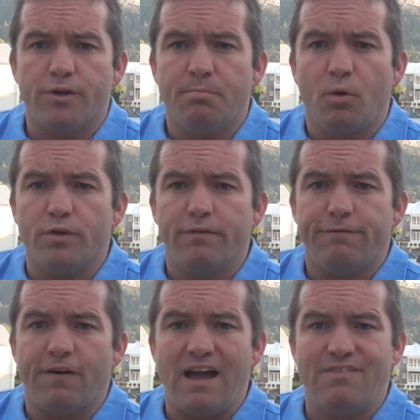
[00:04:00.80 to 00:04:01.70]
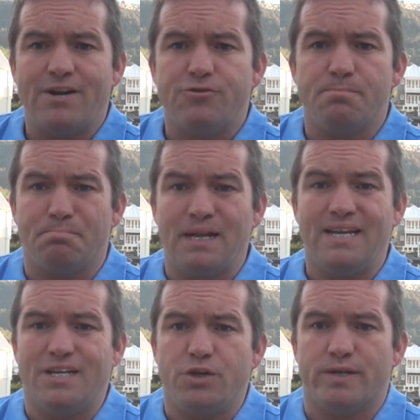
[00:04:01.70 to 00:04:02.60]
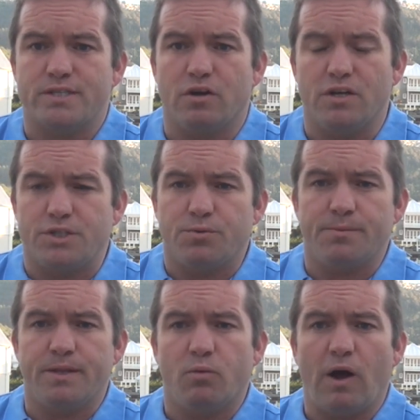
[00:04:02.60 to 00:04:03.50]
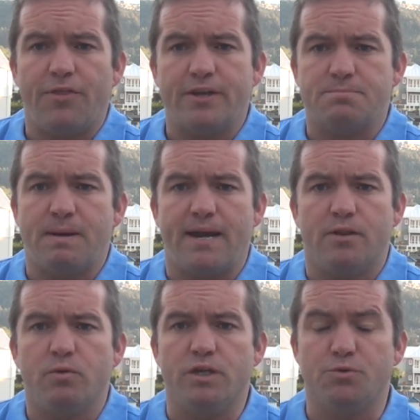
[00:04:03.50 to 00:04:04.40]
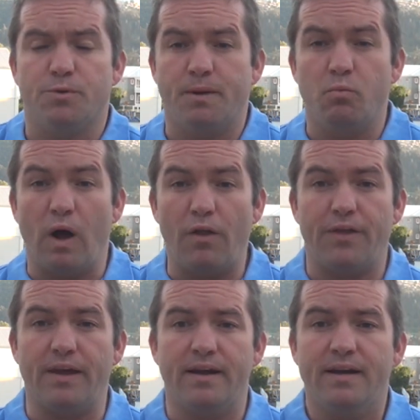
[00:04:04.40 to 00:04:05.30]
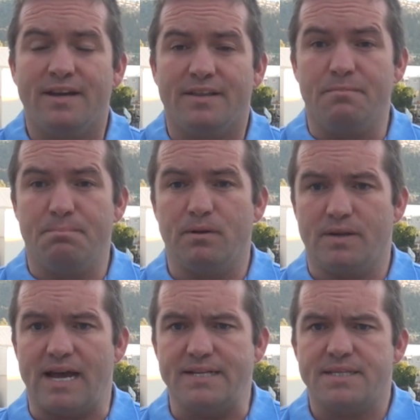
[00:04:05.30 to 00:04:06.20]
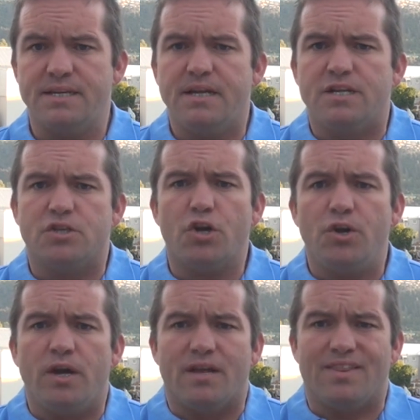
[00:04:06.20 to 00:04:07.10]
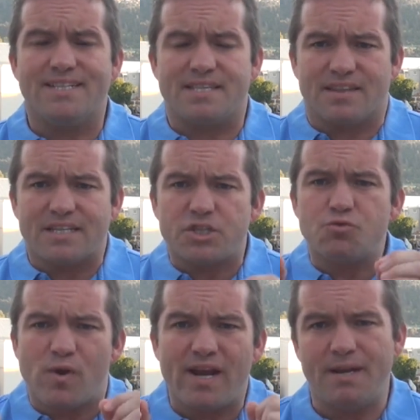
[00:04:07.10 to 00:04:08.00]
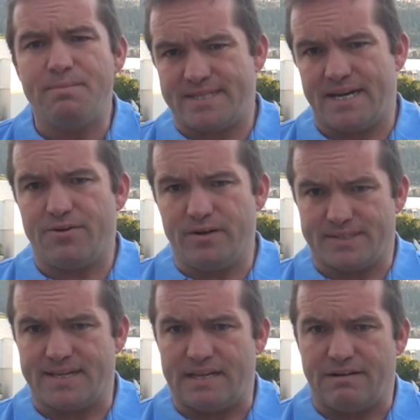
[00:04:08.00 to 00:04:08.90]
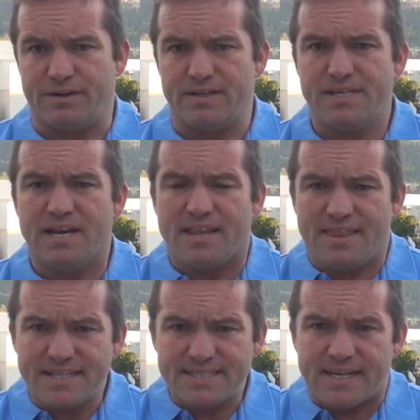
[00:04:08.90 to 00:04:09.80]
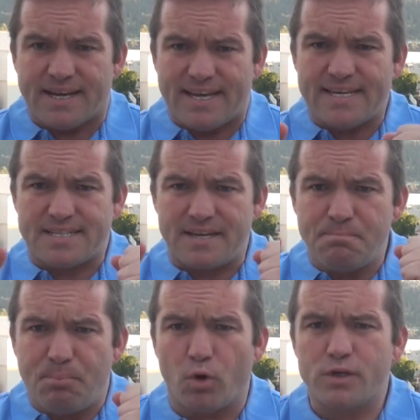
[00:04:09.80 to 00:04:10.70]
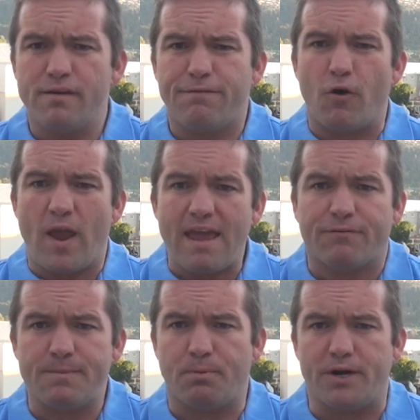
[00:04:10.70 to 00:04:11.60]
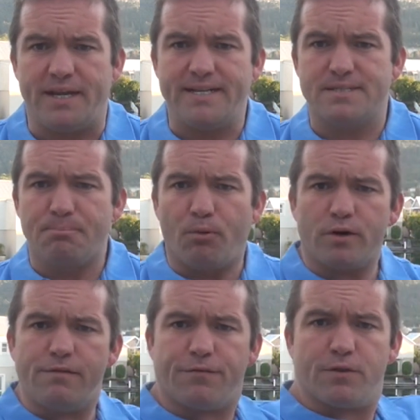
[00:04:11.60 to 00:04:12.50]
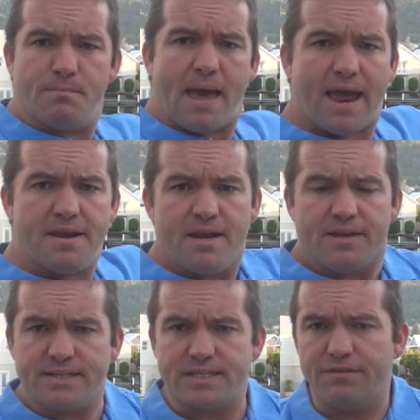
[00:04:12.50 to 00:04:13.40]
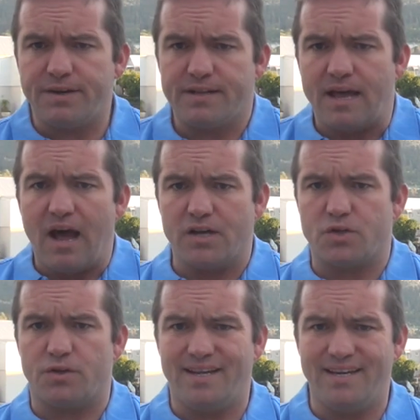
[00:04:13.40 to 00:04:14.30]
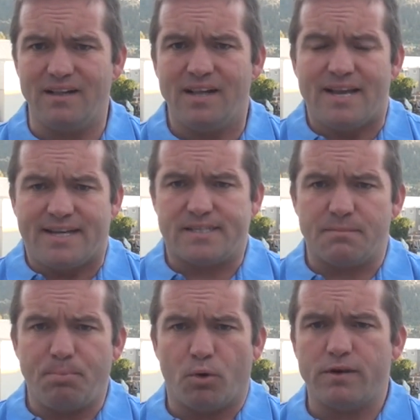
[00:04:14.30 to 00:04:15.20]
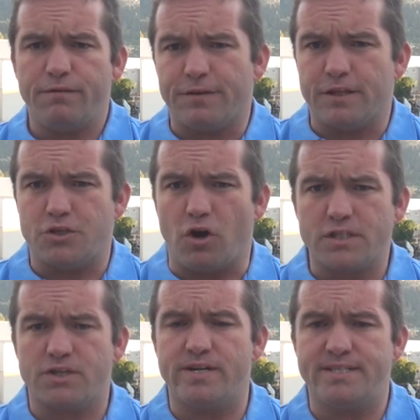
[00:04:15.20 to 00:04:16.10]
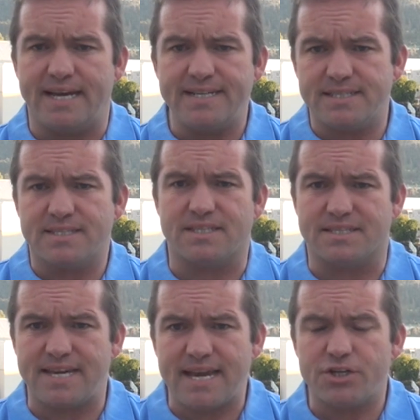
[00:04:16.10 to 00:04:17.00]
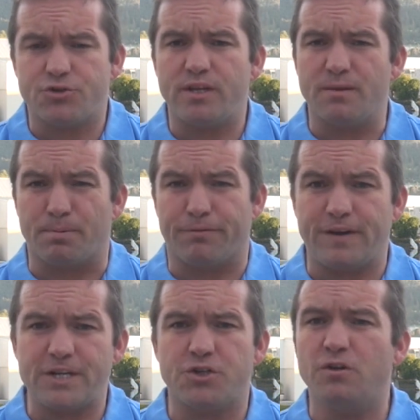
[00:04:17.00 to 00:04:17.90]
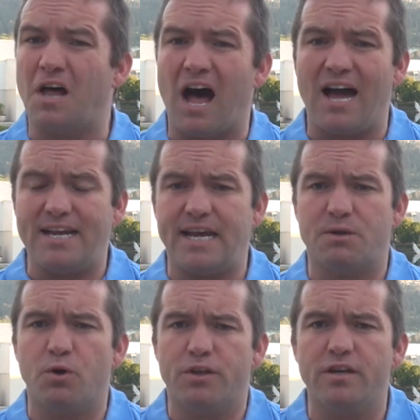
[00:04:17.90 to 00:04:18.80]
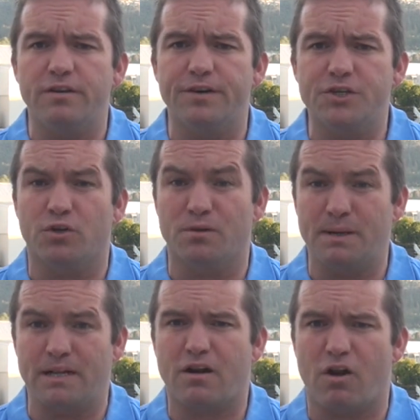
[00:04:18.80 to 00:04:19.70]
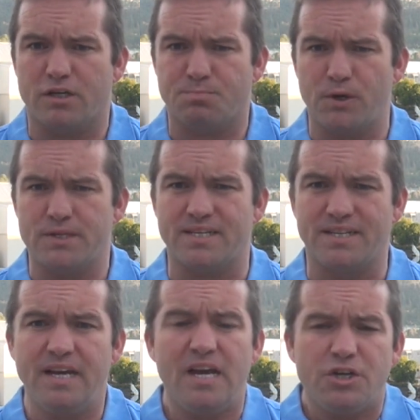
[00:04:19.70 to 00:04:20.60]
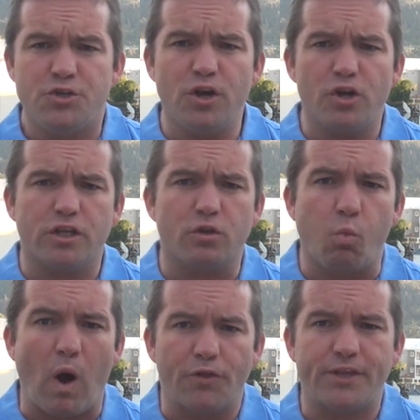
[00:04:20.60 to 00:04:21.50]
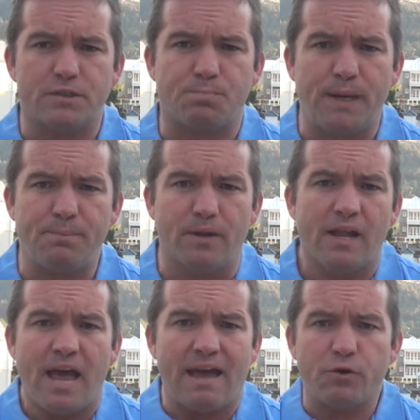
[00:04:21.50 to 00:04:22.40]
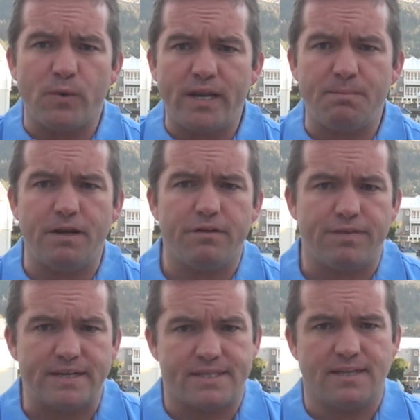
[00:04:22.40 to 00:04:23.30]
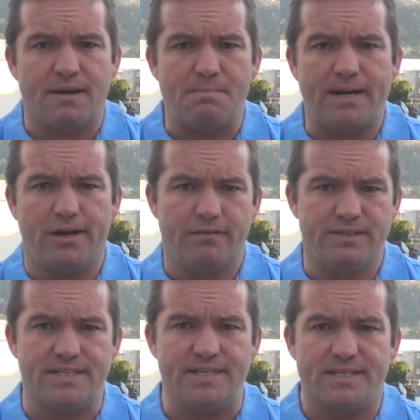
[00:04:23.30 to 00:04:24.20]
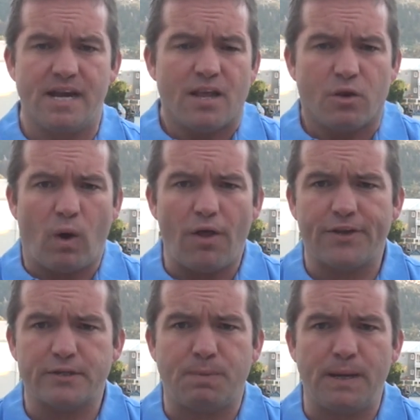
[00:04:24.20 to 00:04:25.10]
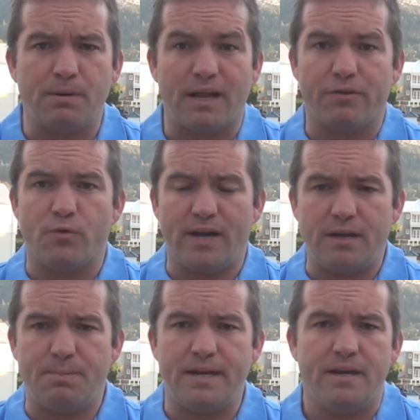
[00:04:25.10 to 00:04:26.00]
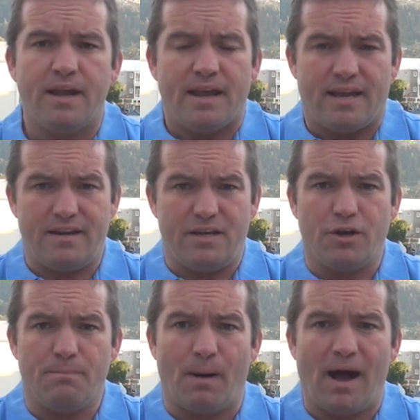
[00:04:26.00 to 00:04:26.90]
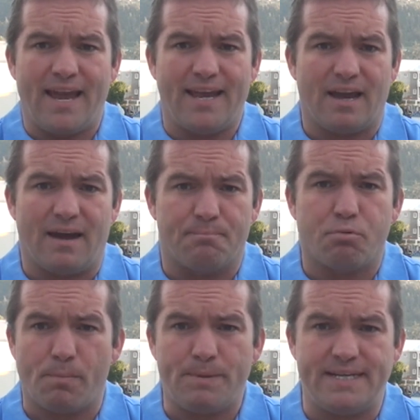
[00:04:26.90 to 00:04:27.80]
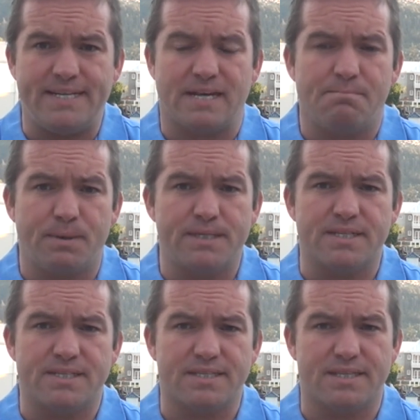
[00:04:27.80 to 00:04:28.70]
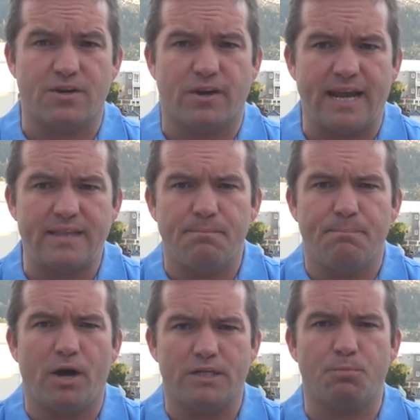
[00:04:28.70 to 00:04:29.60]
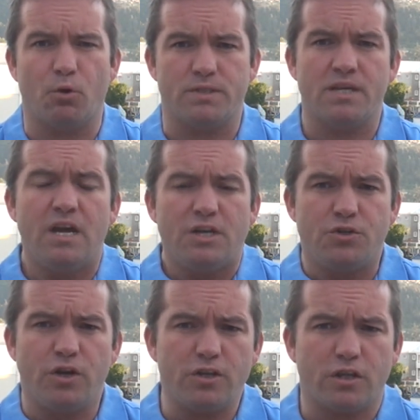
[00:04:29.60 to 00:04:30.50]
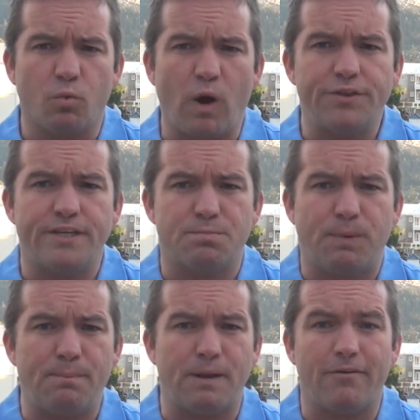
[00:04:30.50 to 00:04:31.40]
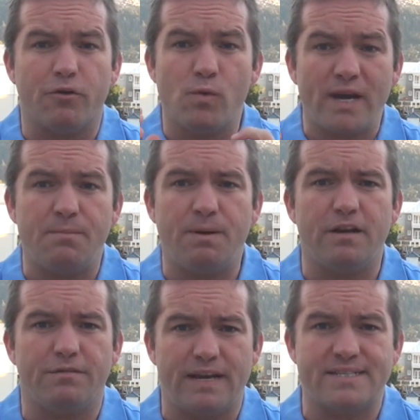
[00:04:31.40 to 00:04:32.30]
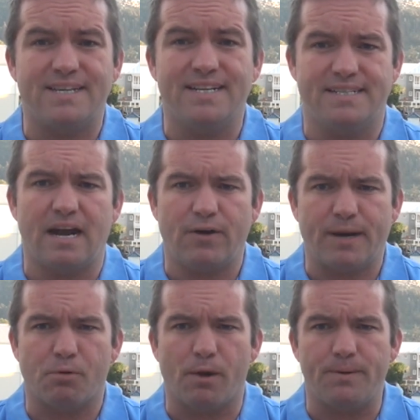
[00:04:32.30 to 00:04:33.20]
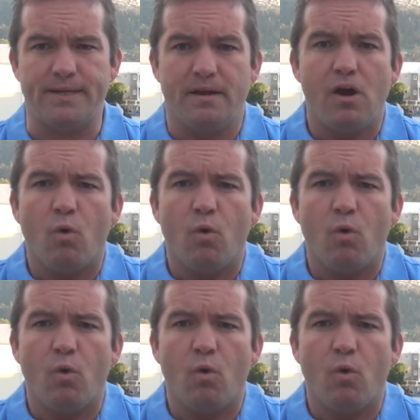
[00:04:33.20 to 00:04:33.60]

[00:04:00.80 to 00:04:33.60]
worth more than $500 billion. You would have been the wealthiest man in the world. You would have been wealthier than Bill Gates. So this is really material, South Africans. This is important for everybody. It's important for the man that's living in the house on the hill. It's important for the doctor and dentist, the secretary, the professional, the high net worth individual, the middle class person. Do you know that the wealthiest people have already been investing their money overseas? The wealthiest people have already been, you know, buying properties and businesses that could get them passports. Do you know that the wealthiest people have already been investing in direct property?